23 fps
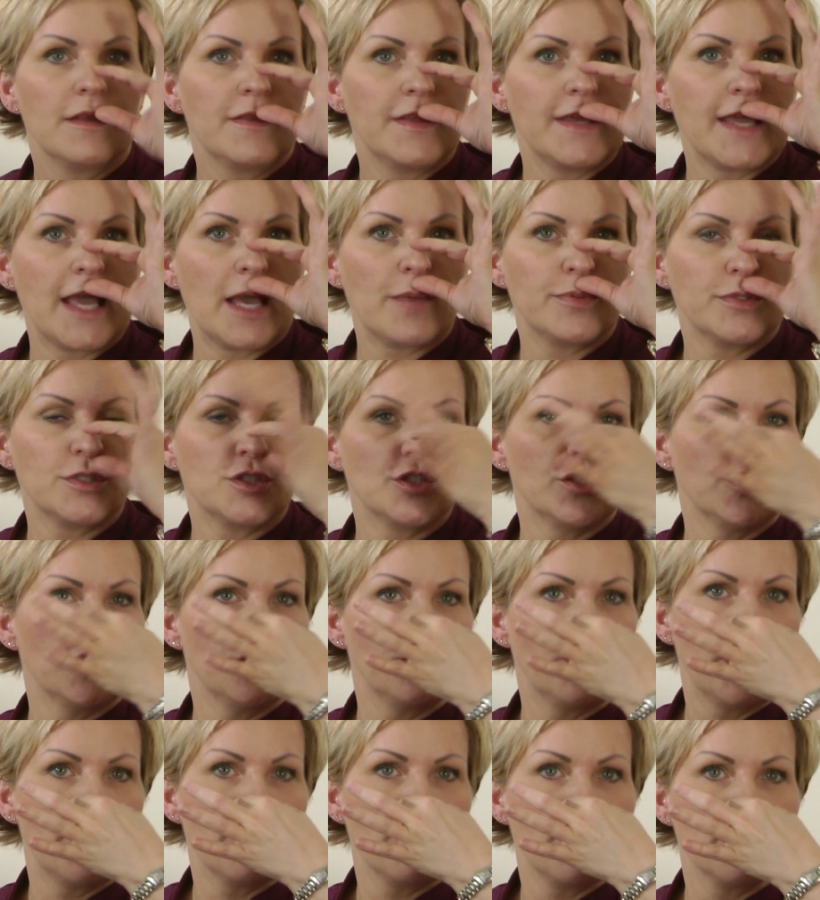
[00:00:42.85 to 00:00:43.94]
The aperture
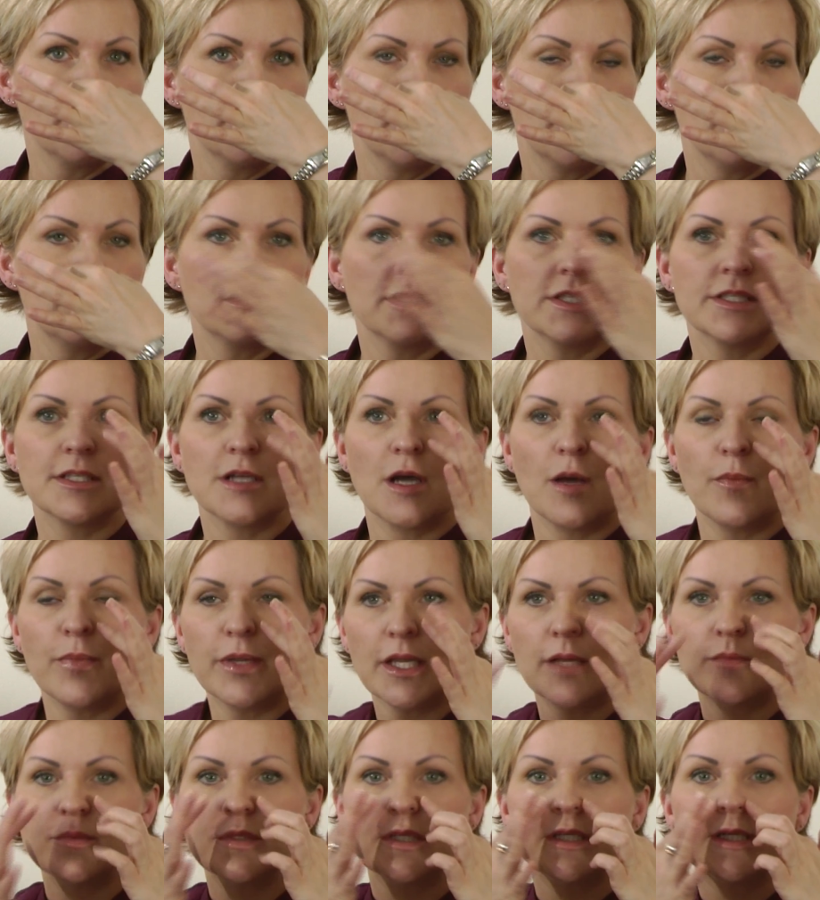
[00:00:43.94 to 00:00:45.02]
where our noses are
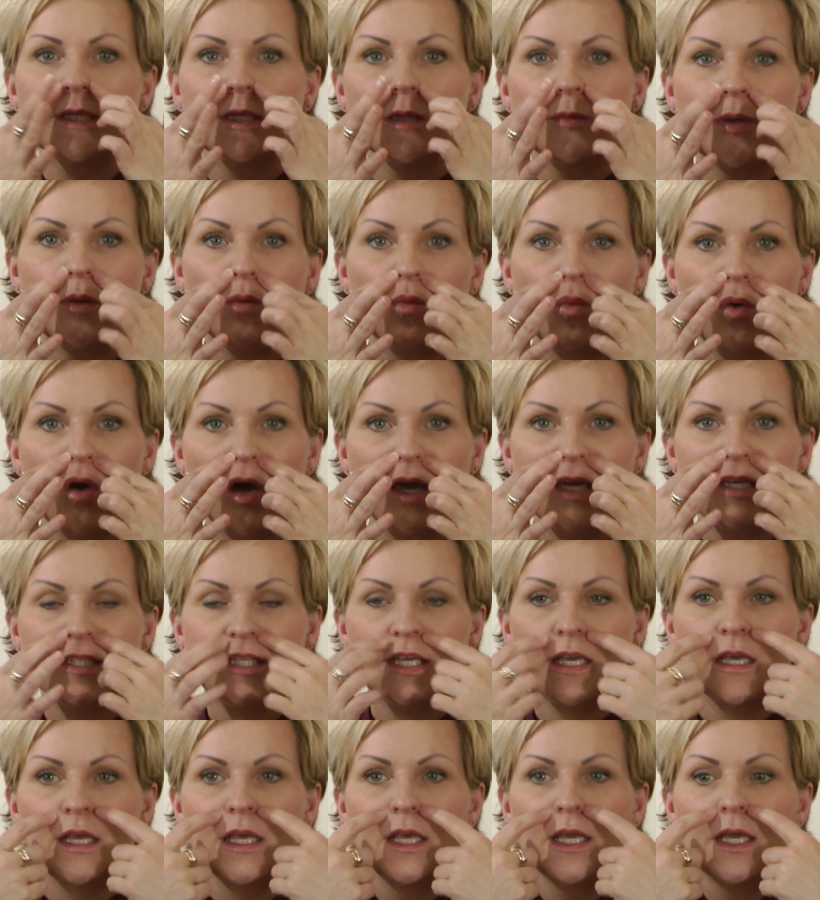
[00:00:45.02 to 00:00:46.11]
becomes a little bit
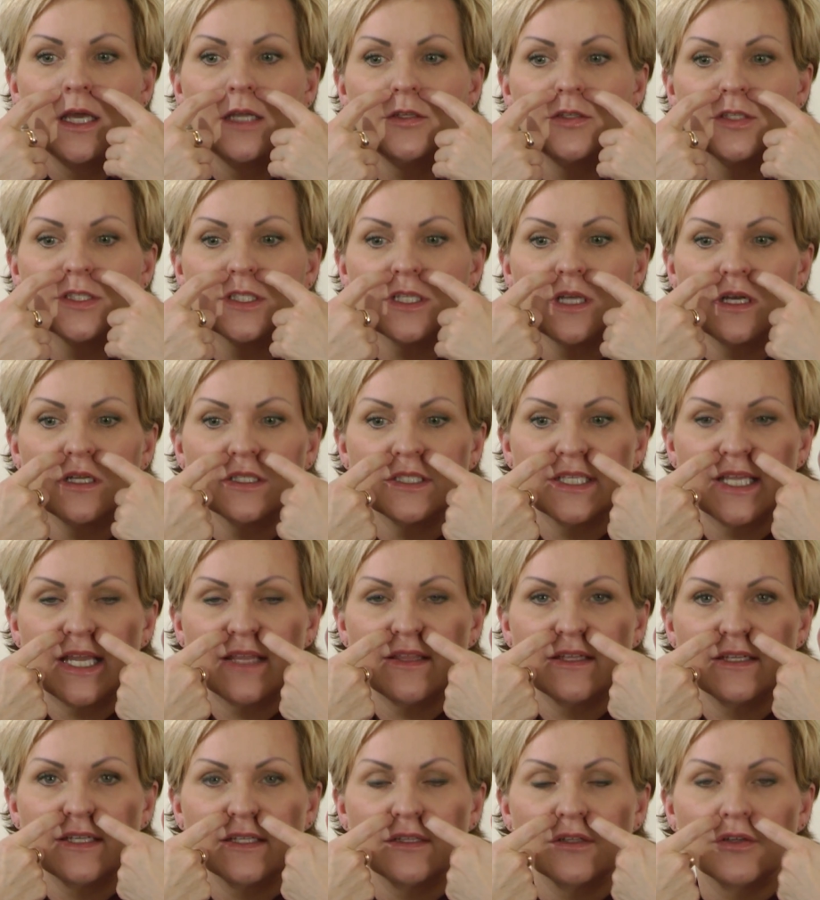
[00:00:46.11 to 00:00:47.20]
wider, and you start to
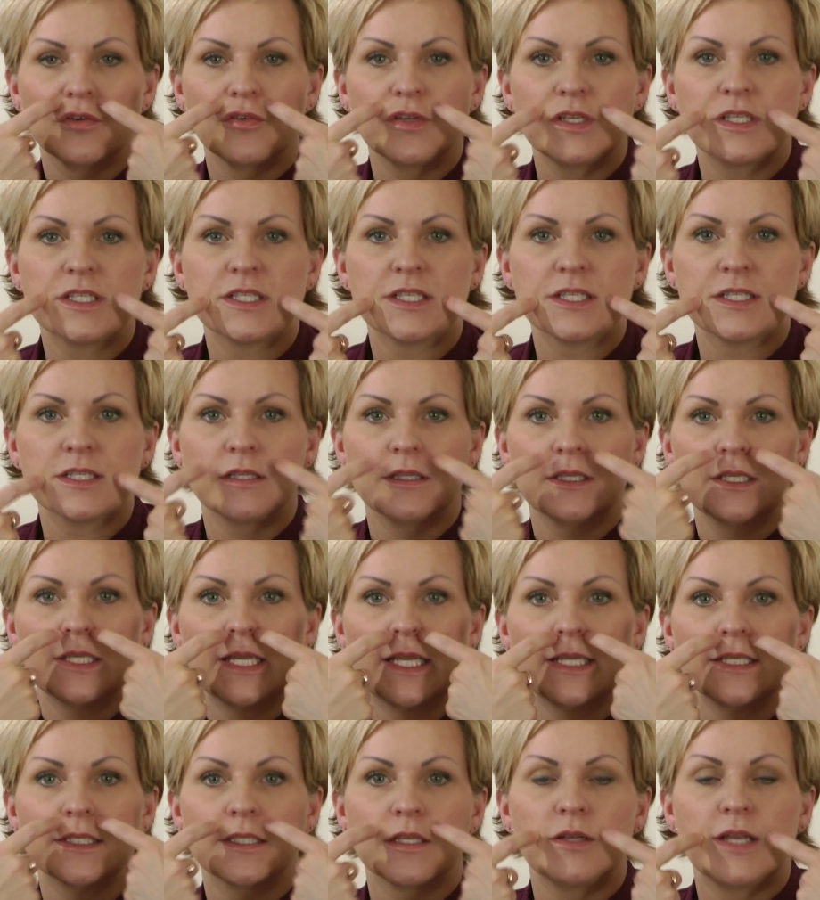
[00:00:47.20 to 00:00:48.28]
get the little creases and the
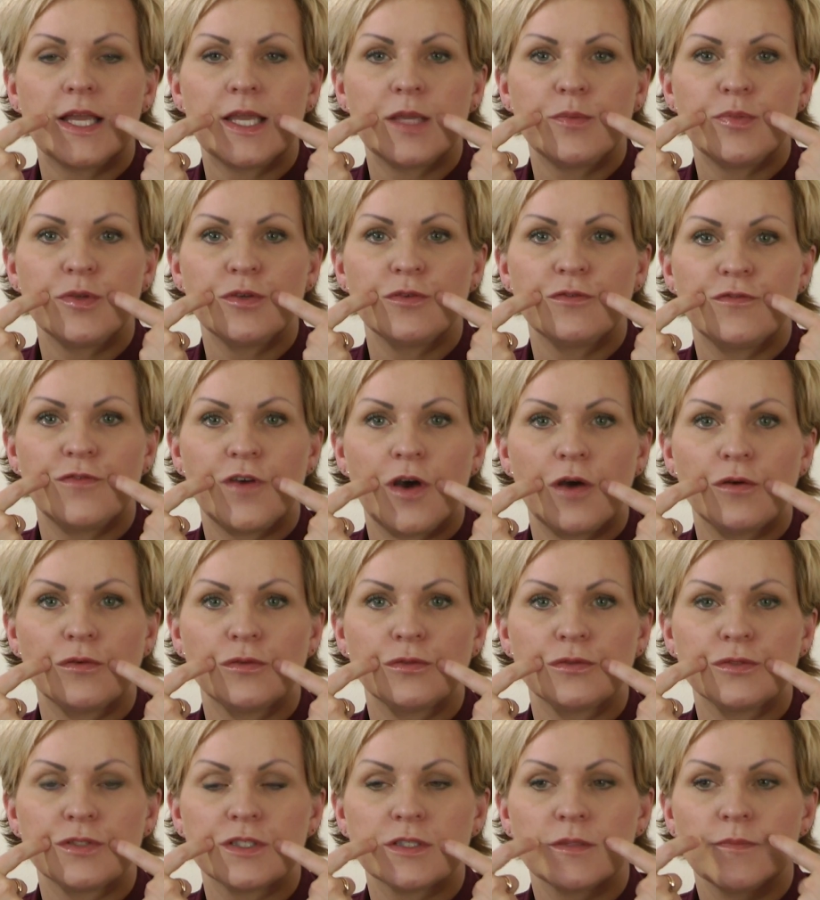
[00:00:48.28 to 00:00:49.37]
nasolabial
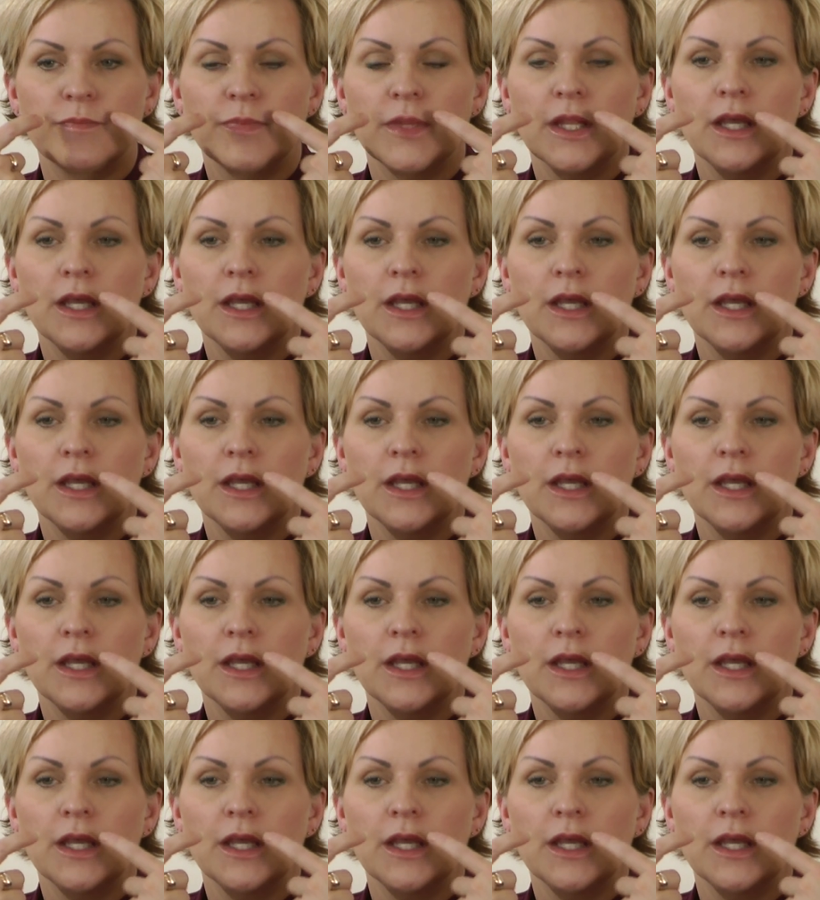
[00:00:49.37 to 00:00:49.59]
folds.